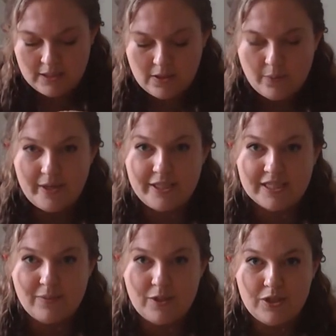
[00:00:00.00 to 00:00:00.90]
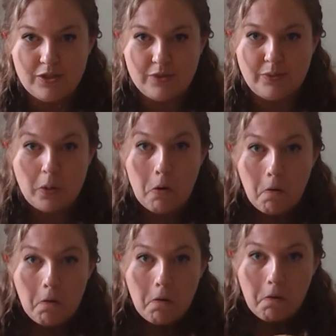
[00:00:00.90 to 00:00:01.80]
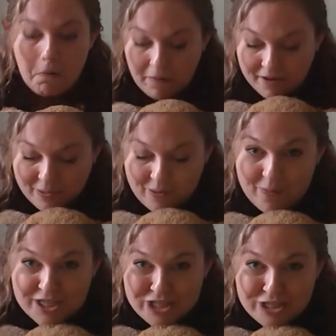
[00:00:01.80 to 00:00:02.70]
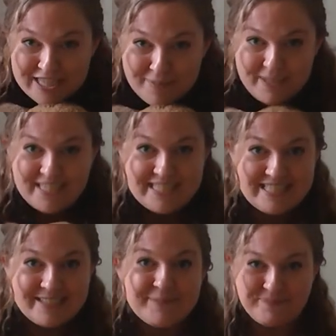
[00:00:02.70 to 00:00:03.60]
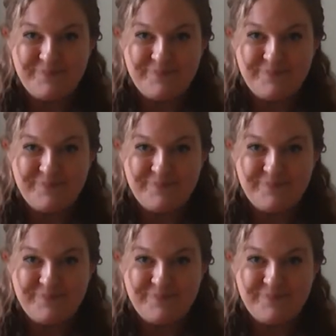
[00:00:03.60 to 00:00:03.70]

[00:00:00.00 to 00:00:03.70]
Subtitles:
What else can we do? Can we wash our tummies?